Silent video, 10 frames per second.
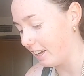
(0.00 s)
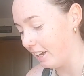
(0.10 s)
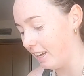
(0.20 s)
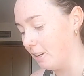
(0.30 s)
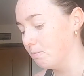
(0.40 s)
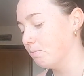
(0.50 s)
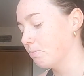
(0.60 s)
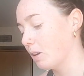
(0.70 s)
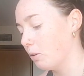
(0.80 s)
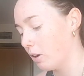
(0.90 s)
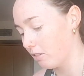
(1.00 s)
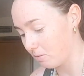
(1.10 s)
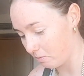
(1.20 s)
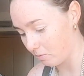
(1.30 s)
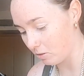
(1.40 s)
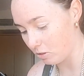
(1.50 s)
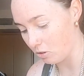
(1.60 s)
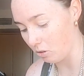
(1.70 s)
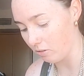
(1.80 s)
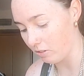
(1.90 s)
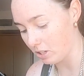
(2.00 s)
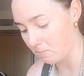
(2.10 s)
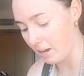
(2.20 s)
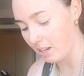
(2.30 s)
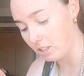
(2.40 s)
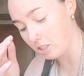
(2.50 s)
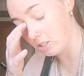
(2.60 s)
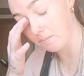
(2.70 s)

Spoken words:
Go to the first page.